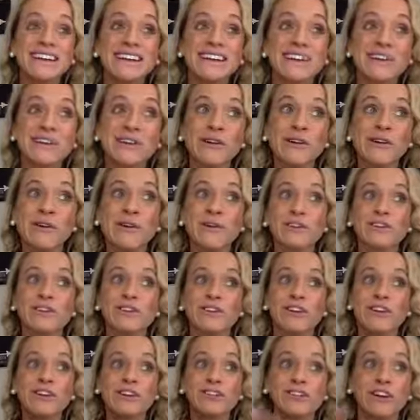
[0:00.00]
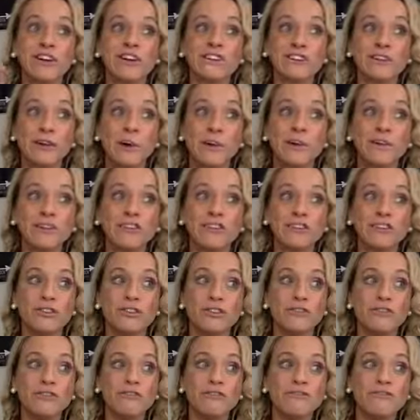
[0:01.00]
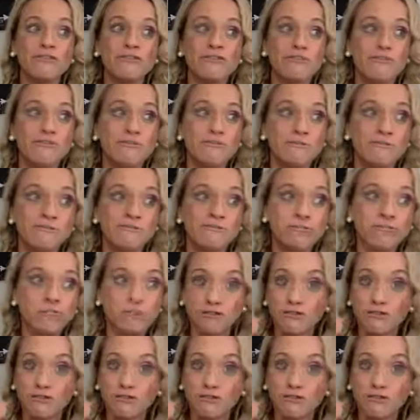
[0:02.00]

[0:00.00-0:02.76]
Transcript: your goals are just going to just